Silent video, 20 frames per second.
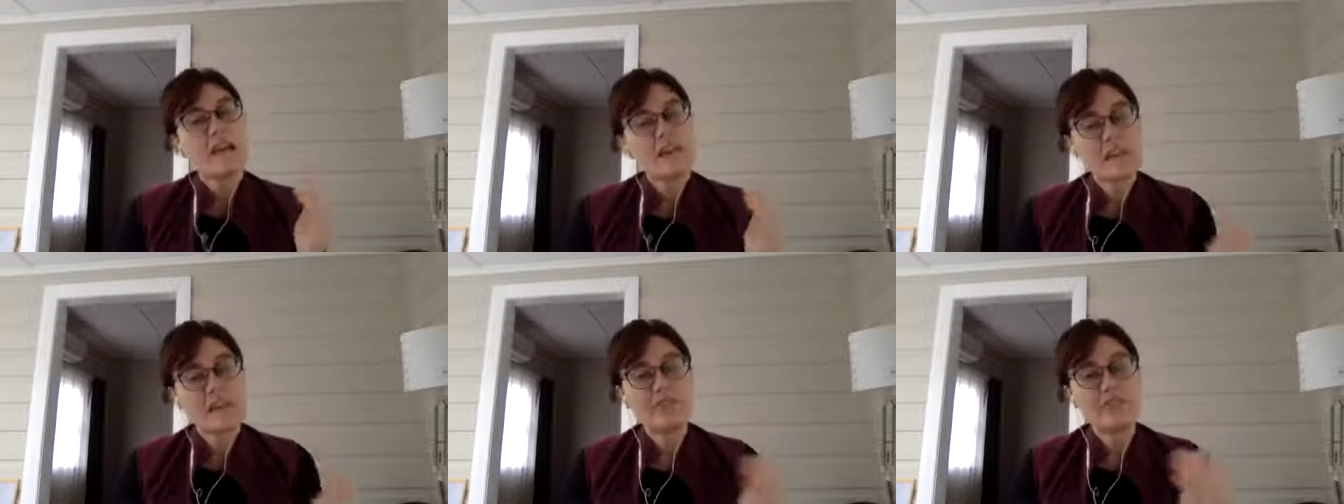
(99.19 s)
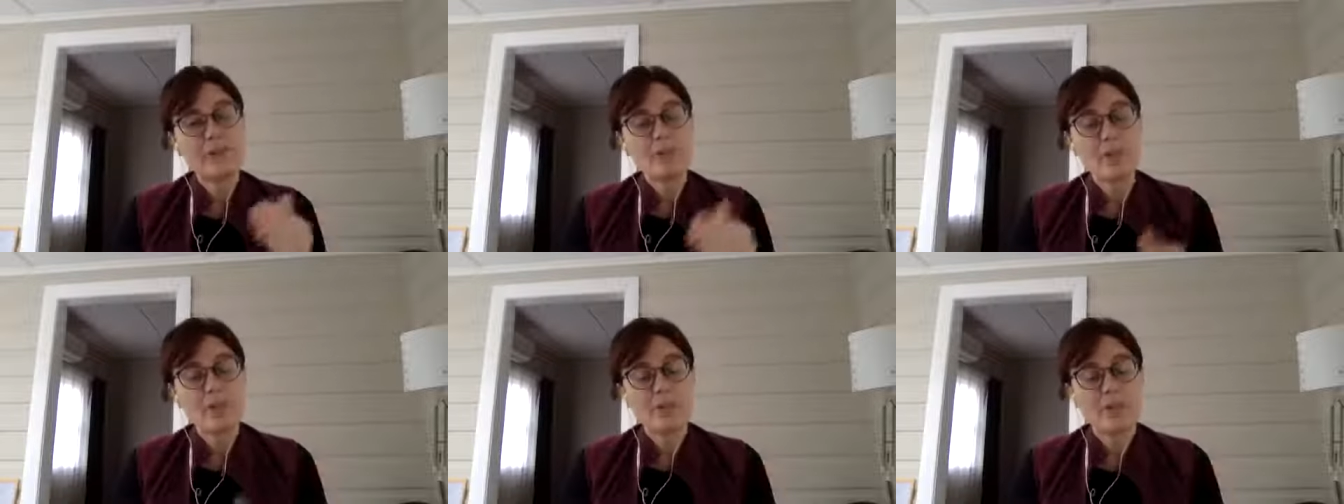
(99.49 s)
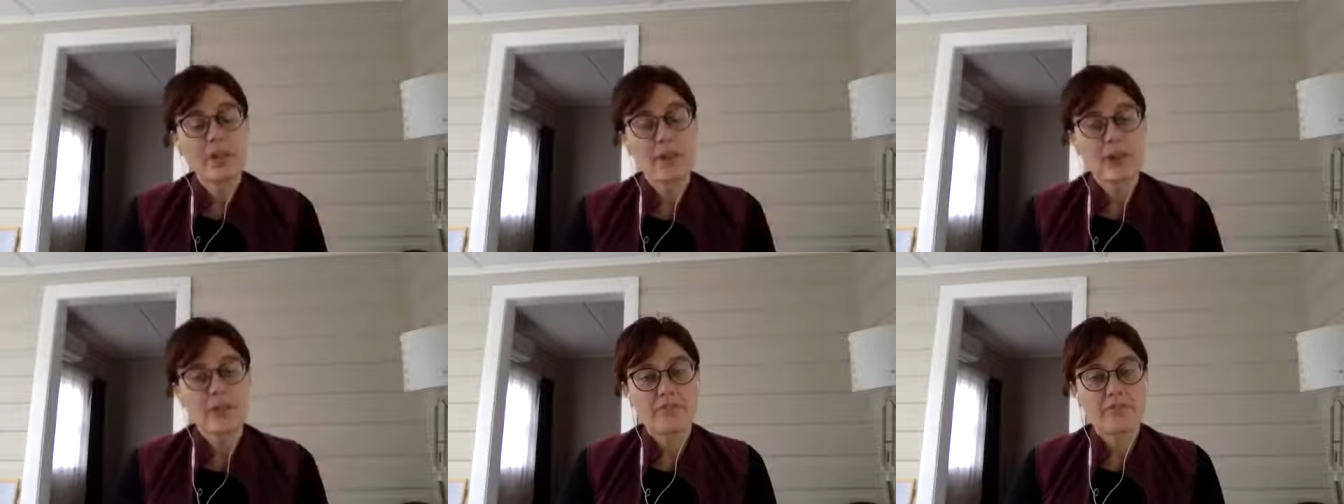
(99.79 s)
If you
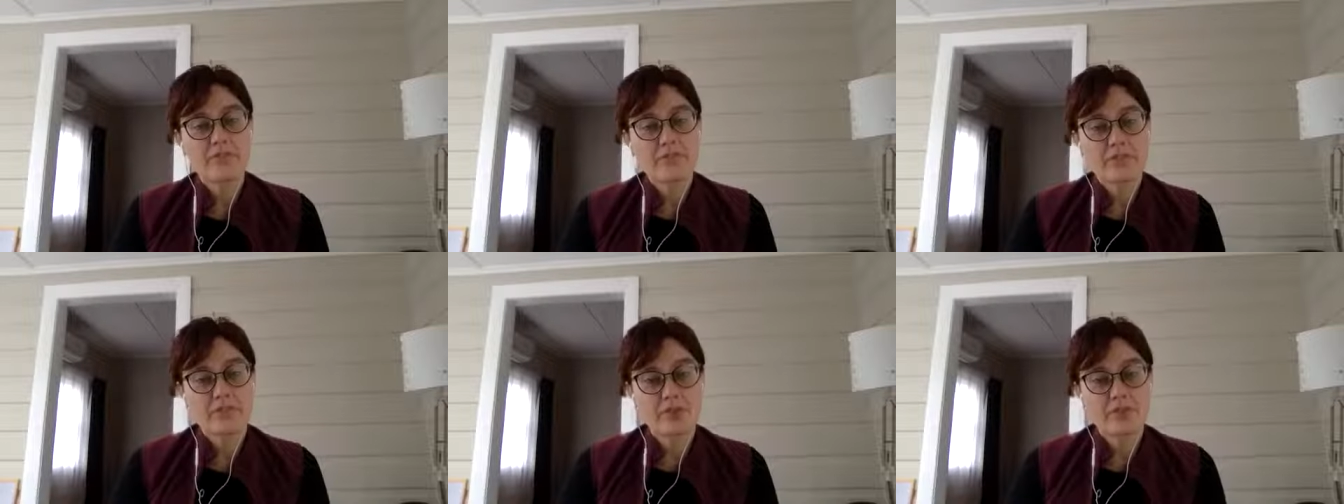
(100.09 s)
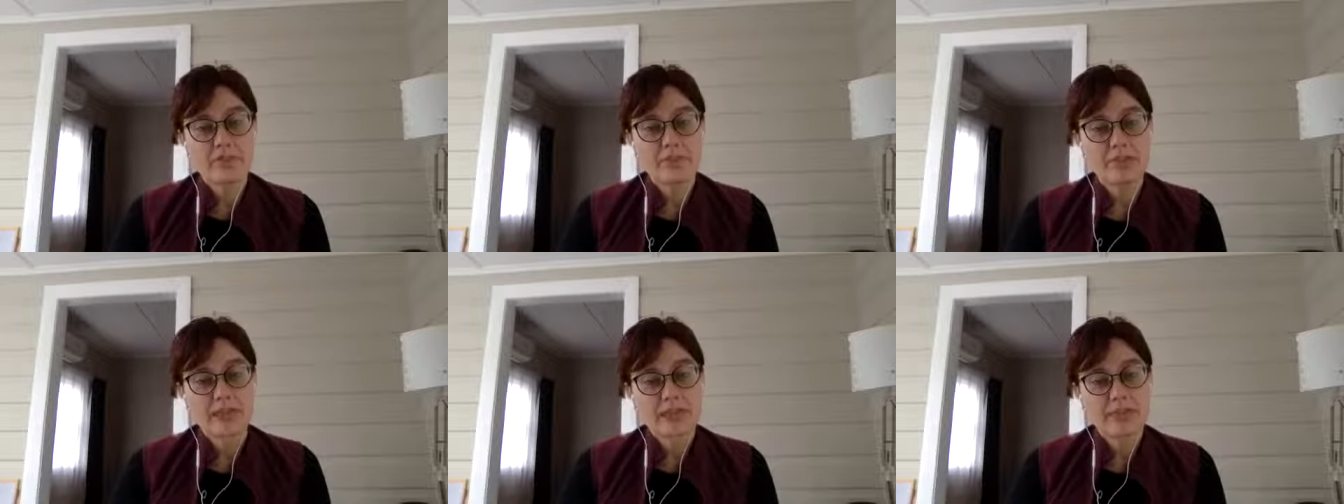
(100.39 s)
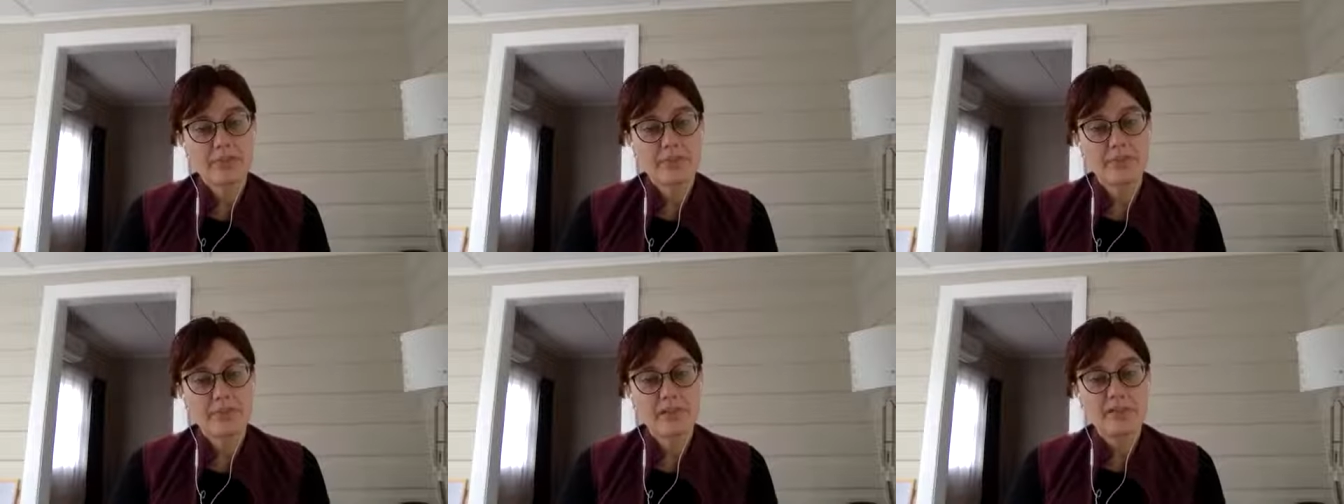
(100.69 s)
apply for
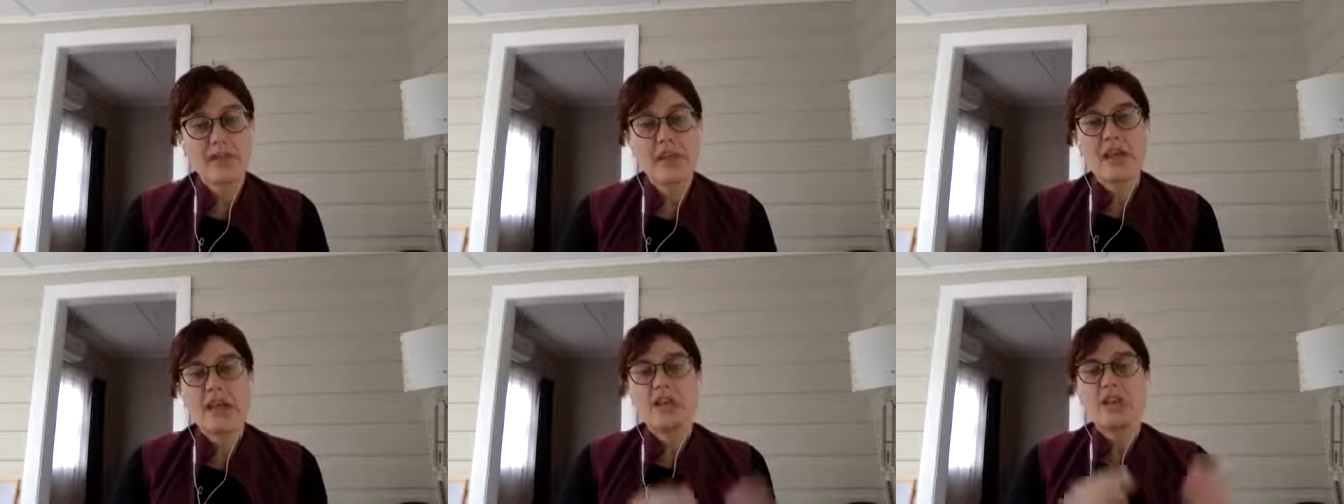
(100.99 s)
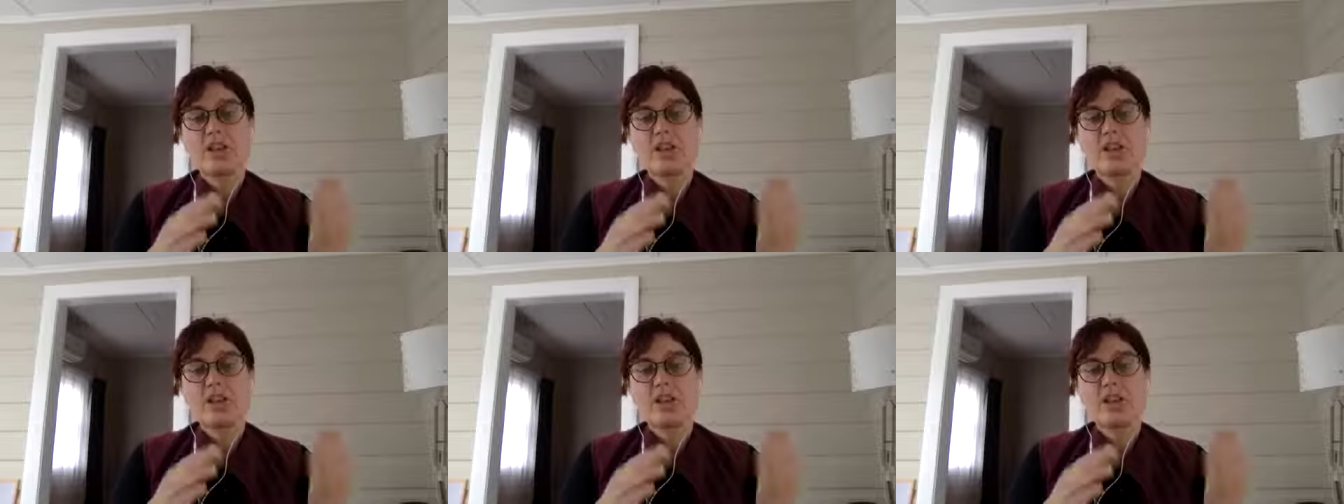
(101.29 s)
JobKeeper,